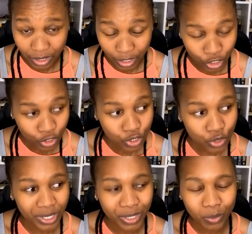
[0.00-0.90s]
So
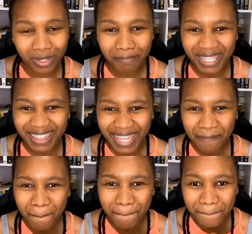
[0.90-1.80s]
it will be their
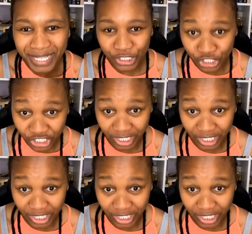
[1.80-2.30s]
mission